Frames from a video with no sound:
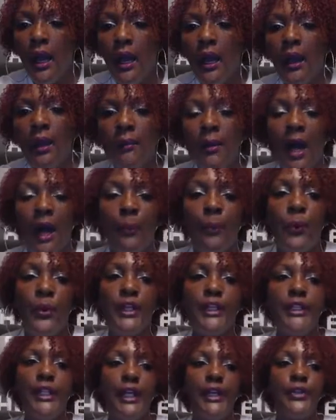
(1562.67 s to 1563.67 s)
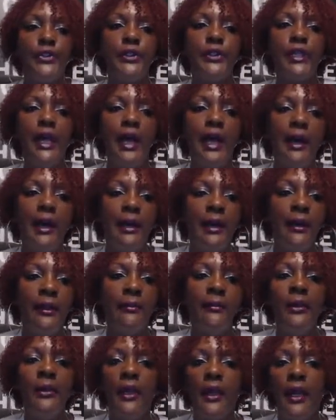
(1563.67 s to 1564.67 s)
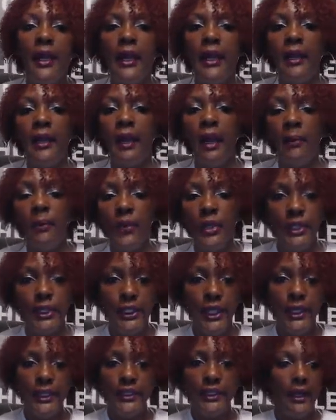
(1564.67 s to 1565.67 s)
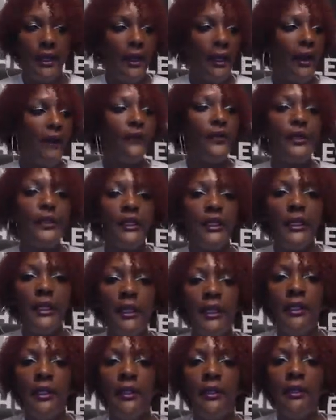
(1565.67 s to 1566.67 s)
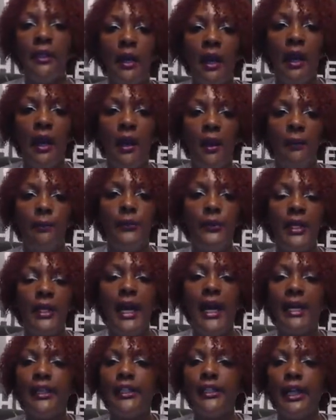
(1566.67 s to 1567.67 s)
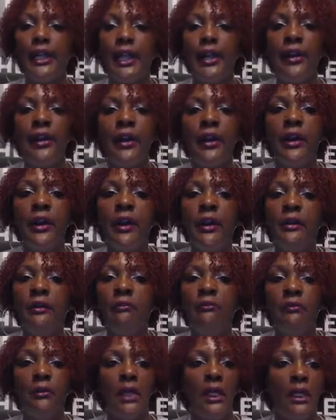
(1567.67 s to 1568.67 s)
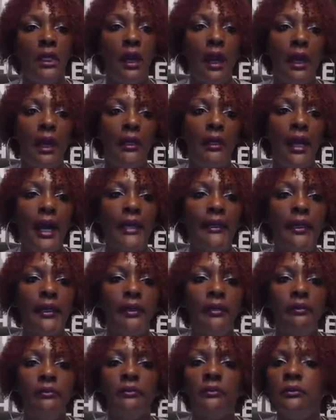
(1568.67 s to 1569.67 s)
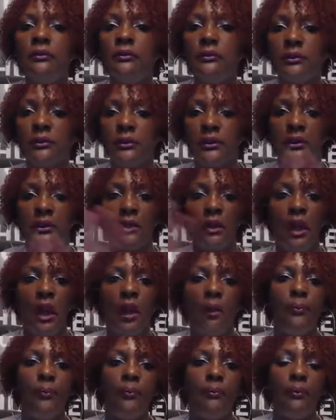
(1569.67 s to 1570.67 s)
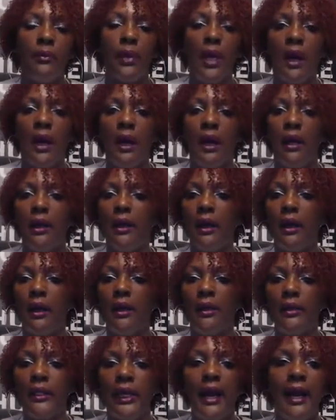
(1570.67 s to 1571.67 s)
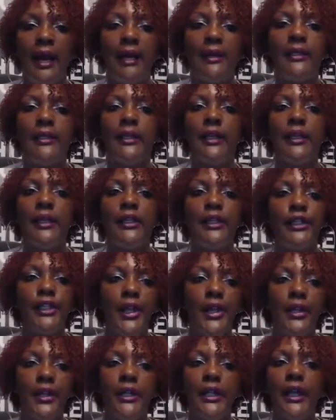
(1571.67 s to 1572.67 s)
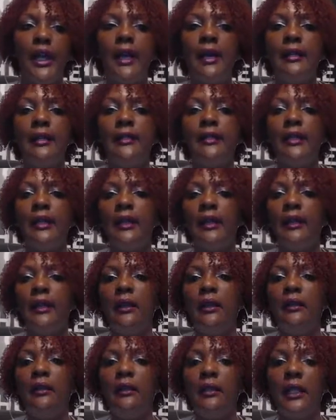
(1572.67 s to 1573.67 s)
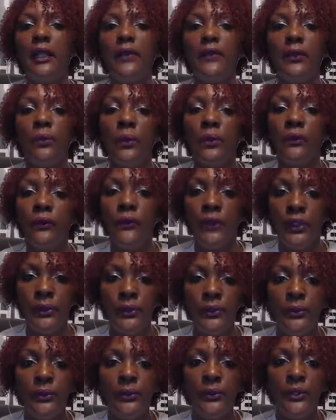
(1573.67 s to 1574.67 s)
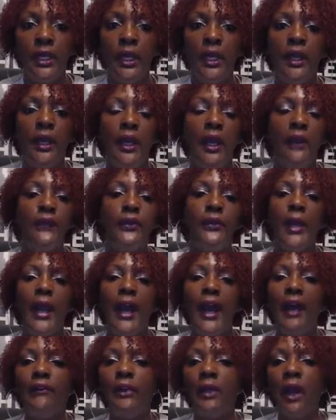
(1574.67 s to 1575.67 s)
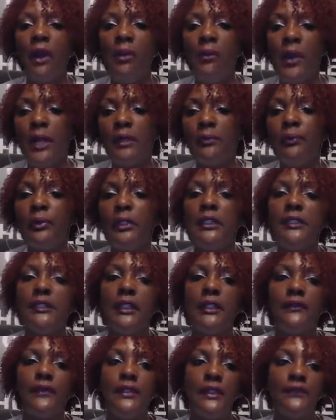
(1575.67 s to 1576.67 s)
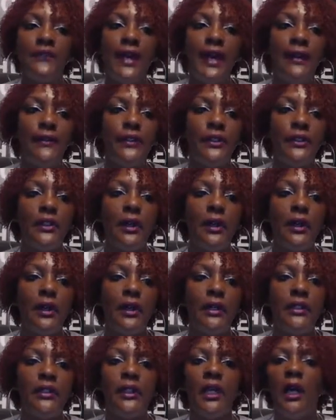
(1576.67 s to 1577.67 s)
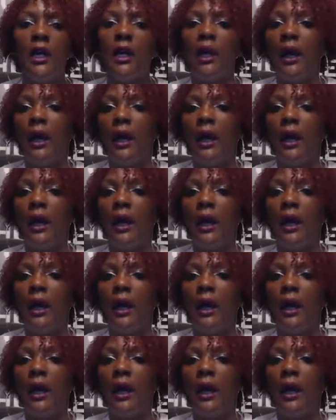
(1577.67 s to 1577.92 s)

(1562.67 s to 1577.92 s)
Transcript: I appreciate your time, and I appreciate everything. You guys sharing, liking the content, sharing the content, leaving reviews. If you haven't already, please leave us 5 stars.